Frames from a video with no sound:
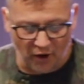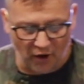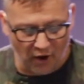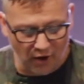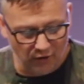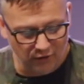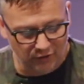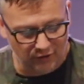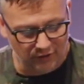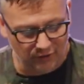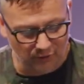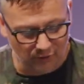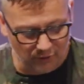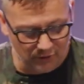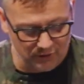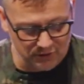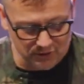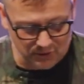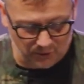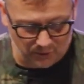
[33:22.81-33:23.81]
all the
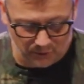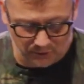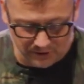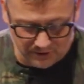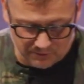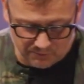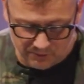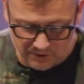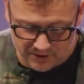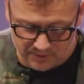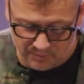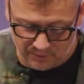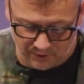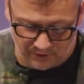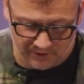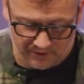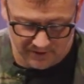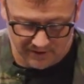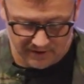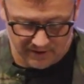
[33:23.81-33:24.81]
Lord's holy people
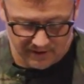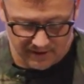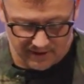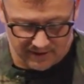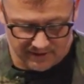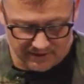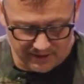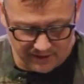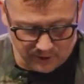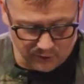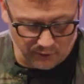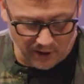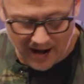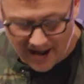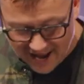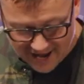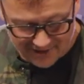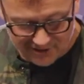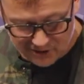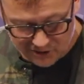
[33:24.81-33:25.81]
to
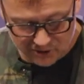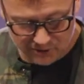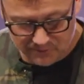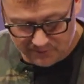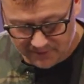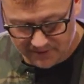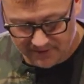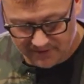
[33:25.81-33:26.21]
grasp